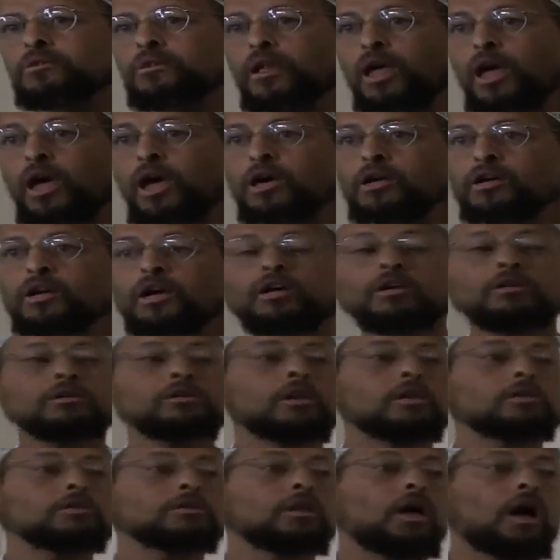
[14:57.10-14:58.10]
La ilaha
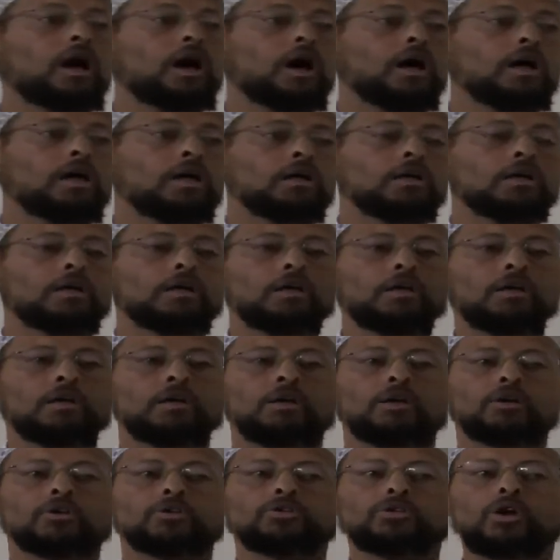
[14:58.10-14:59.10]
illallah.
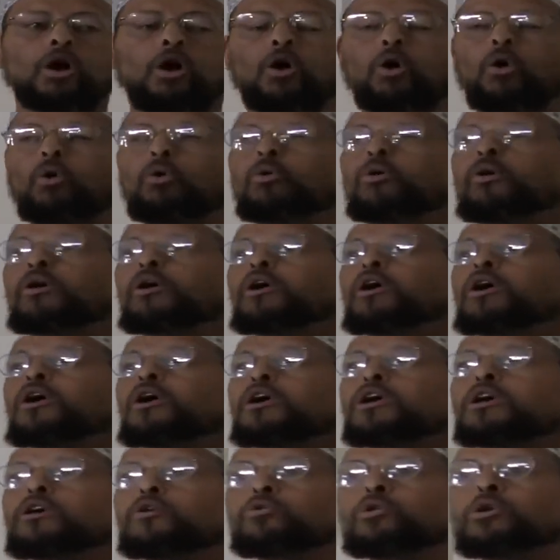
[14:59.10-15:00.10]
So
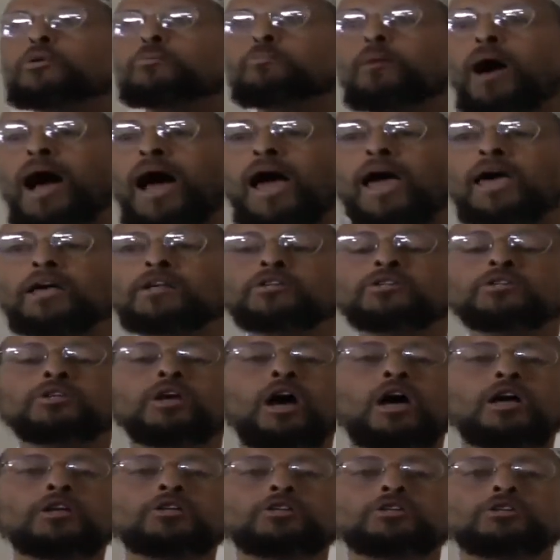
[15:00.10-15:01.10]
he
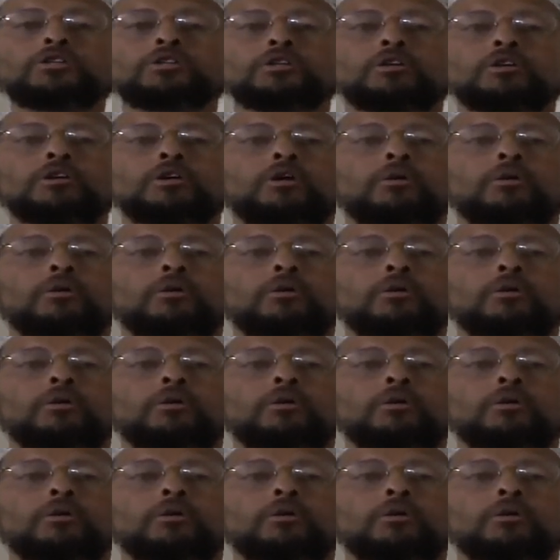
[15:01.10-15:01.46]
reminds us,